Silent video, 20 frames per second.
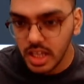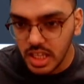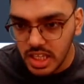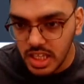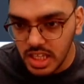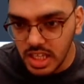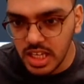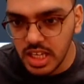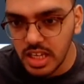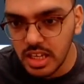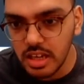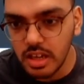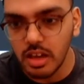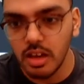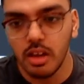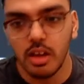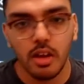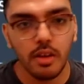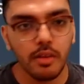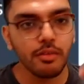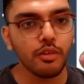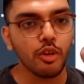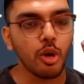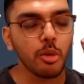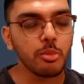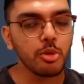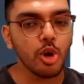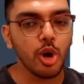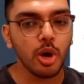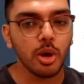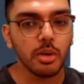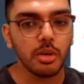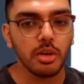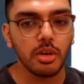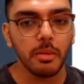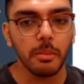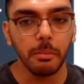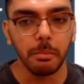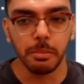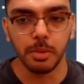E from your
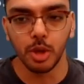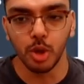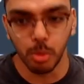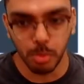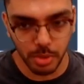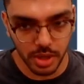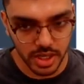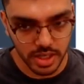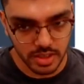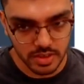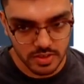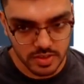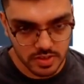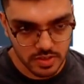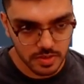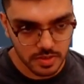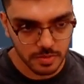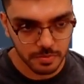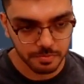blueprints.